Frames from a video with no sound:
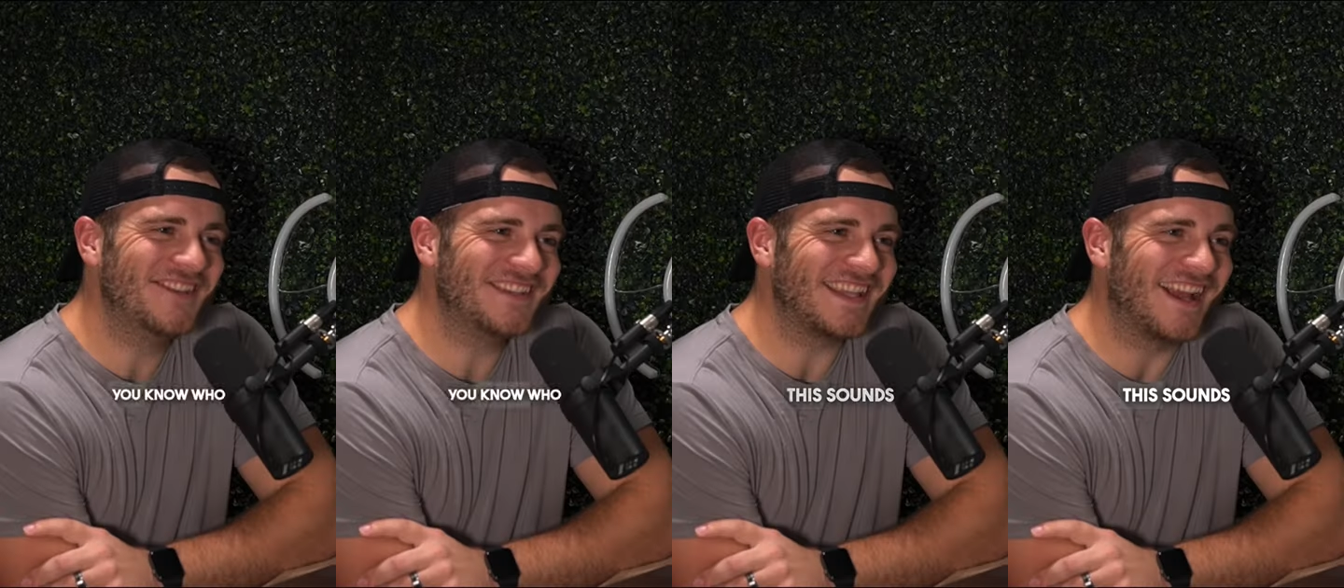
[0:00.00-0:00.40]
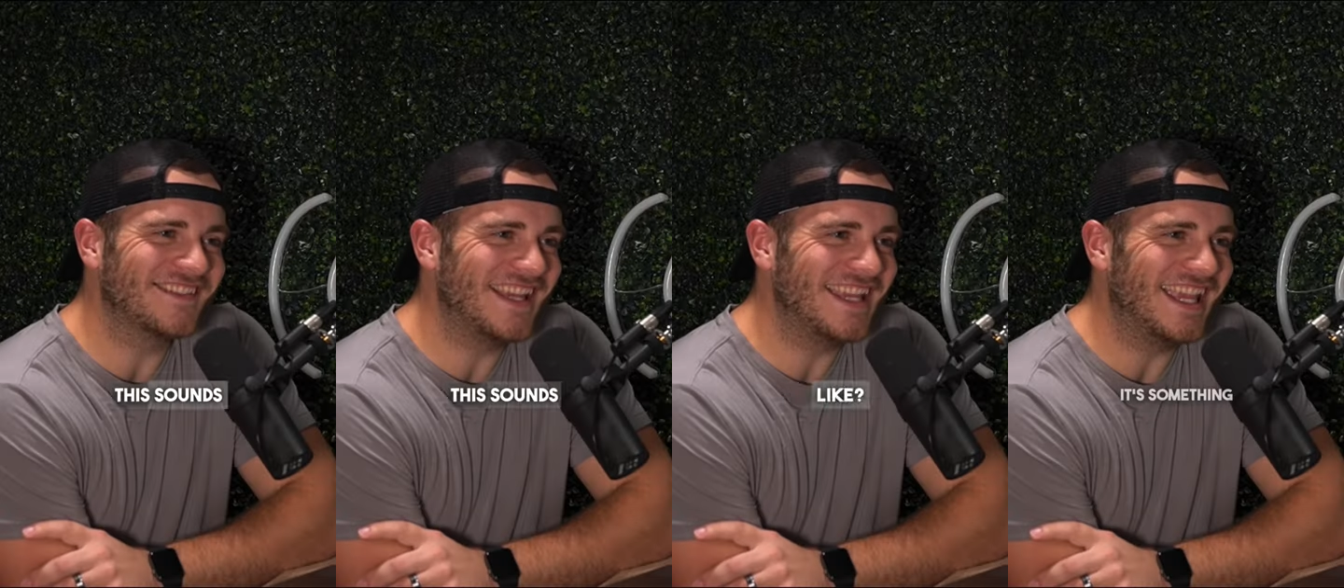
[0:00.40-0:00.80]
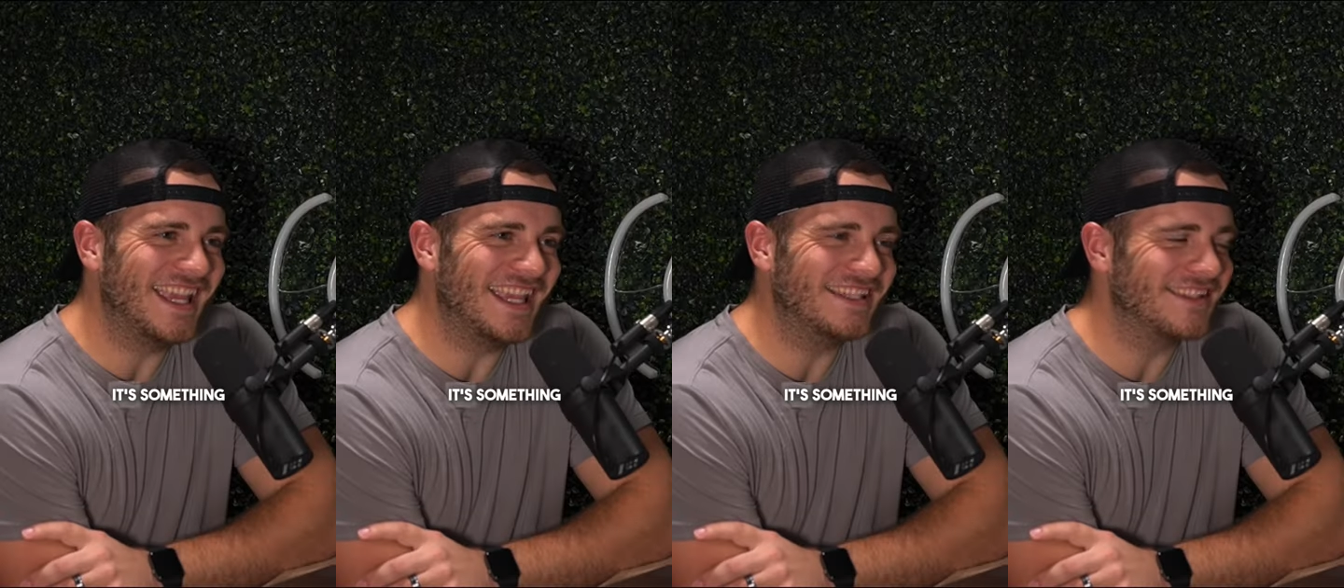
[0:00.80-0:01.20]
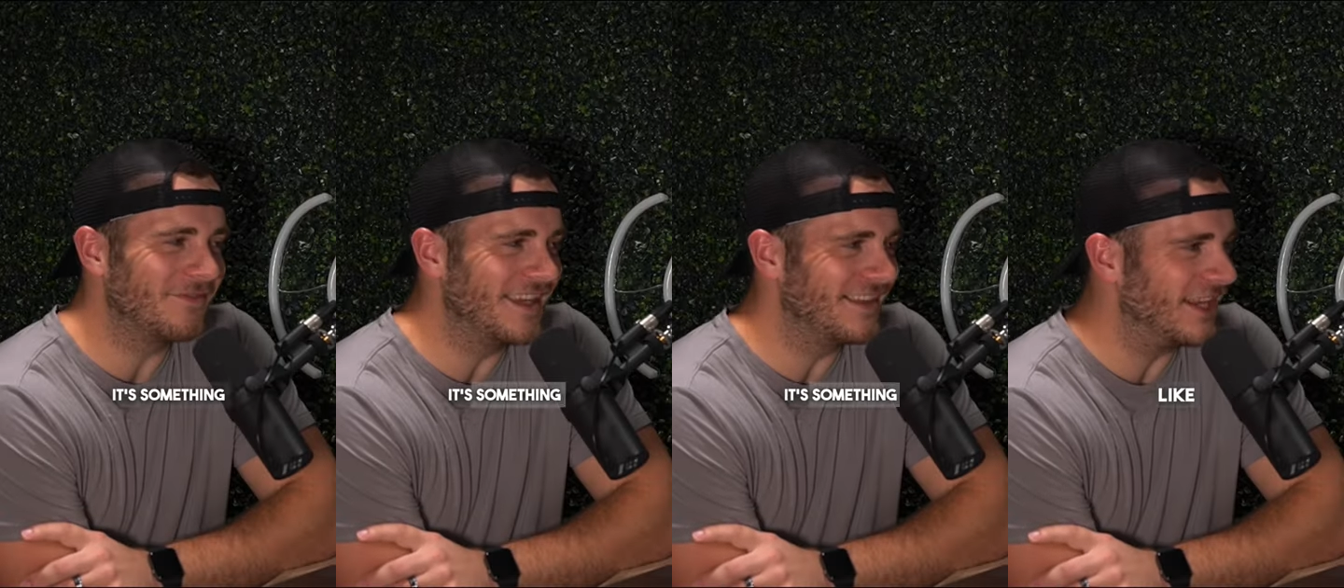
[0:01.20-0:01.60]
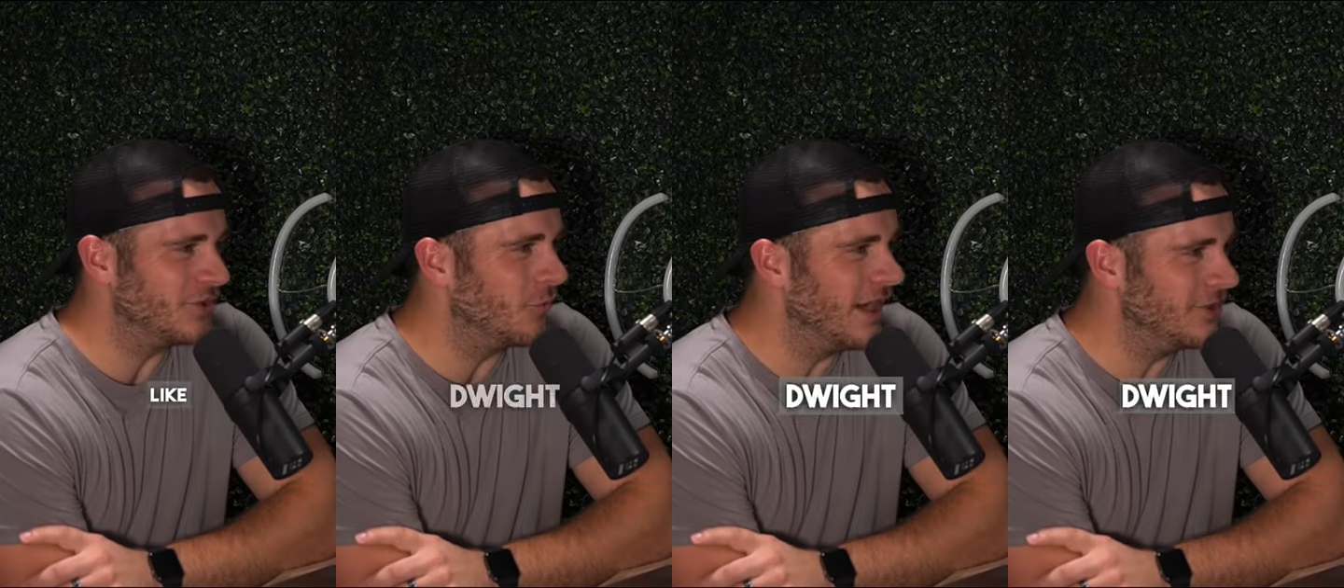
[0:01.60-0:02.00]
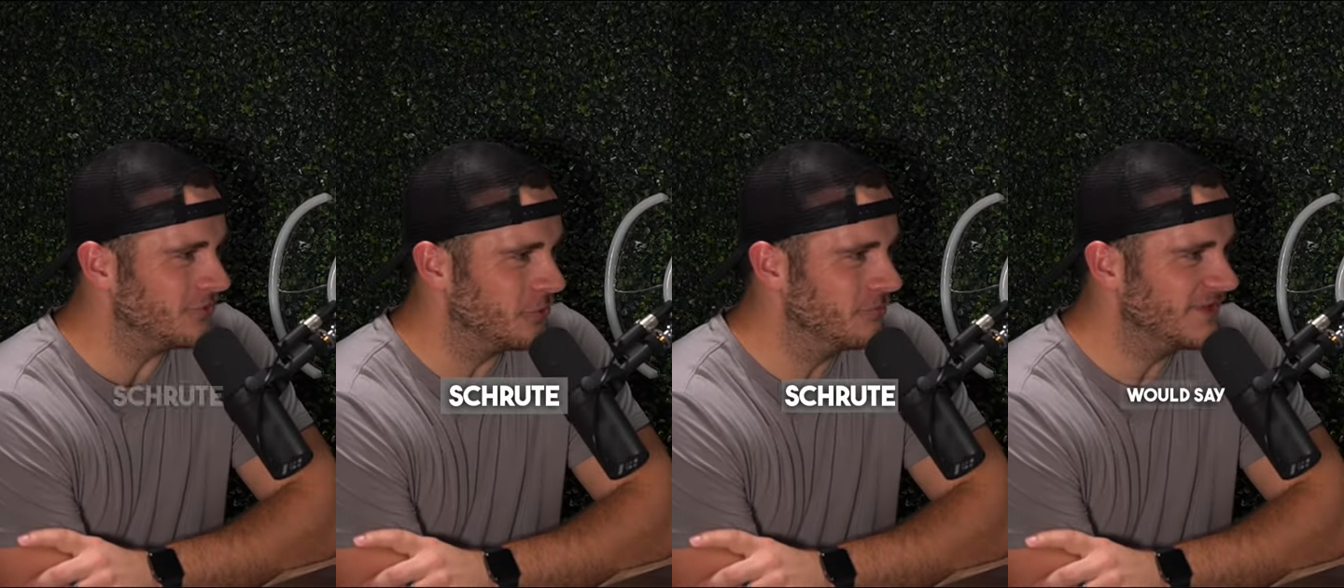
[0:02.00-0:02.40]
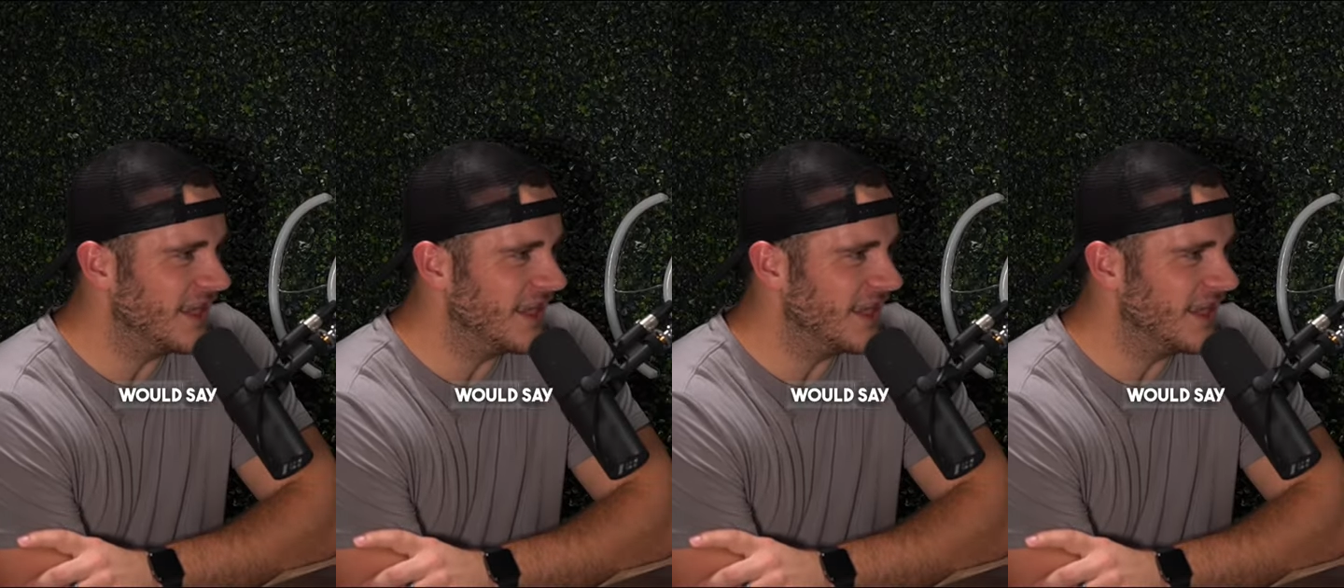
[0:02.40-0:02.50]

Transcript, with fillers: who this sounds like? Is something like Dwight Schrute would